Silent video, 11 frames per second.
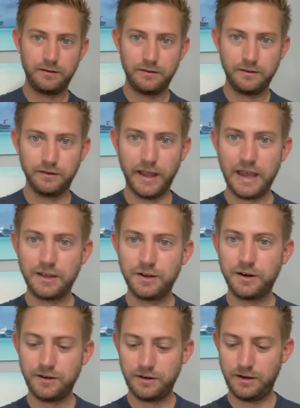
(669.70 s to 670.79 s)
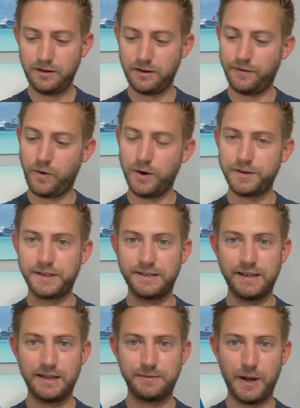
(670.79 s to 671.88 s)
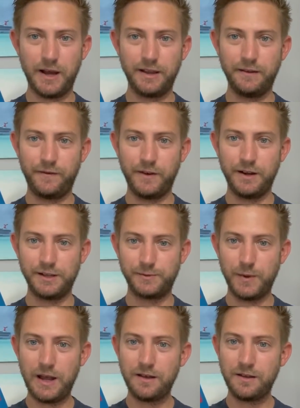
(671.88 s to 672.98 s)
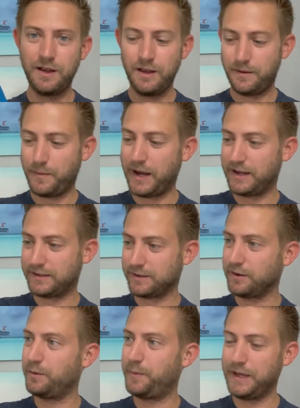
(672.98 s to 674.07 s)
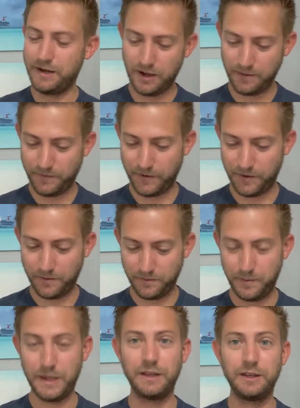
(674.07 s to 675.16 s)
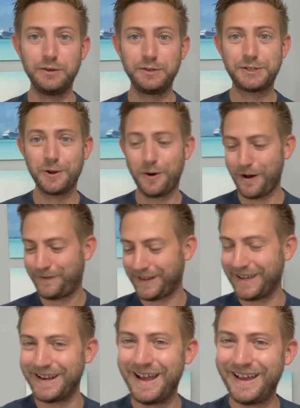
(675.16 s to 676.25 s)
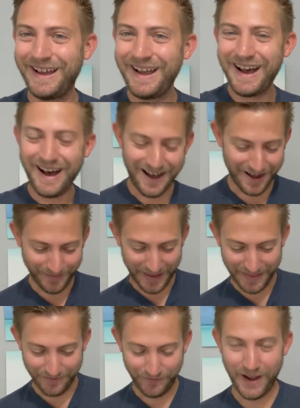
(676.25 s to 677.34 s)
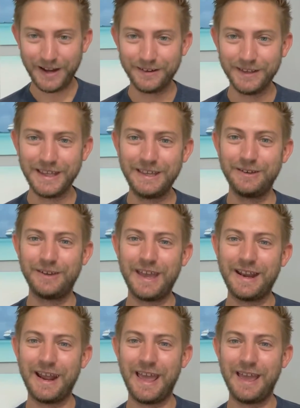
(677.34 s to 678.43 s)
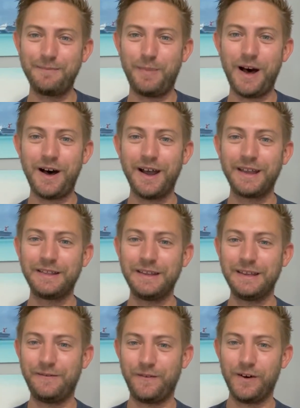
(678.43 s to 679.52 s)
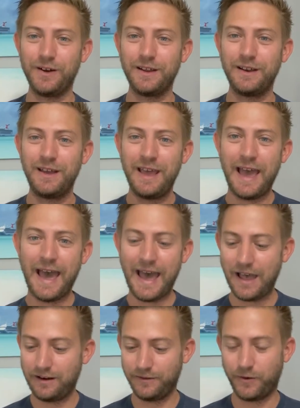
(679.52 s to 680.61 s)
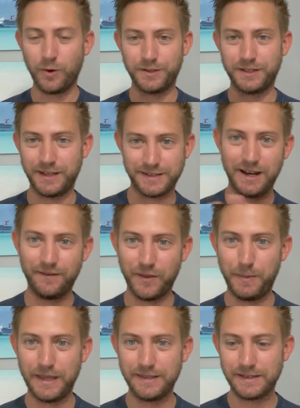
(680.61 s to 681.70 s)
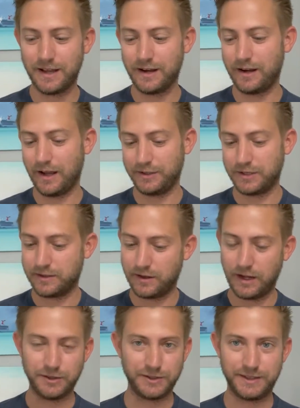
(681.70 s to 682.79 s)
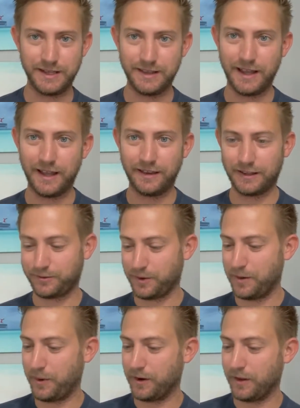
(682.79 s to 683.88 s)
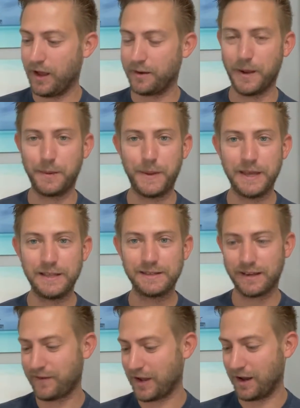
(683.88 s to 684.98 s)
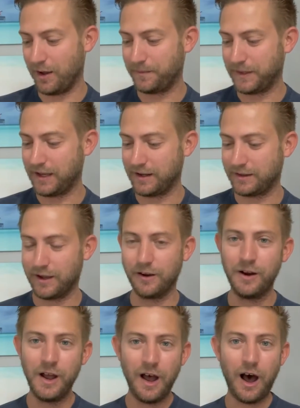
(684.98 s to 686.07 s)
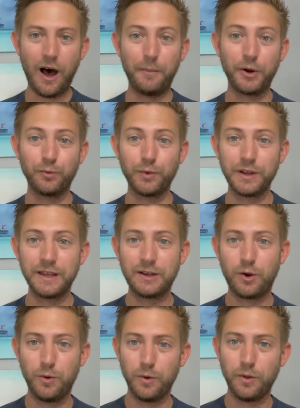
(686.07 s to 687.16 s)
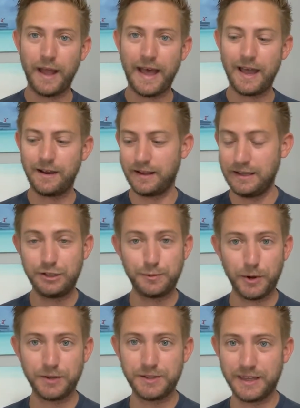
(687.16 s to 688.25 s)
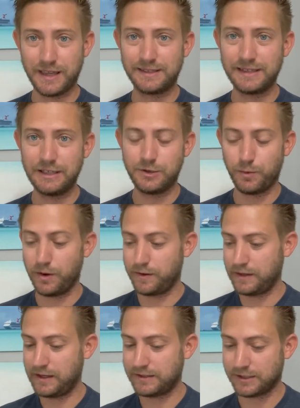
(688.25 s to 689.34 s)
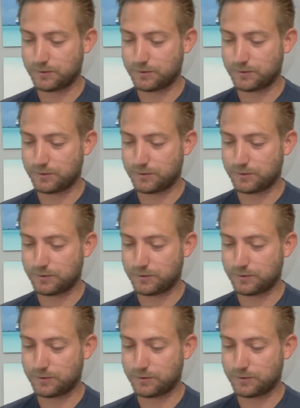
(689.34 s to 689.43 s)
lanyard, of course, that says behind the fun as well. Mine is a little beat up from being used so often. And then finally, you get a behind the fun hat. Of course, it doesn't have the pins on it. I just did that. That's where I put a lot of my pins. I gotta update it though. But a really cool hat. Each person gets each one of these as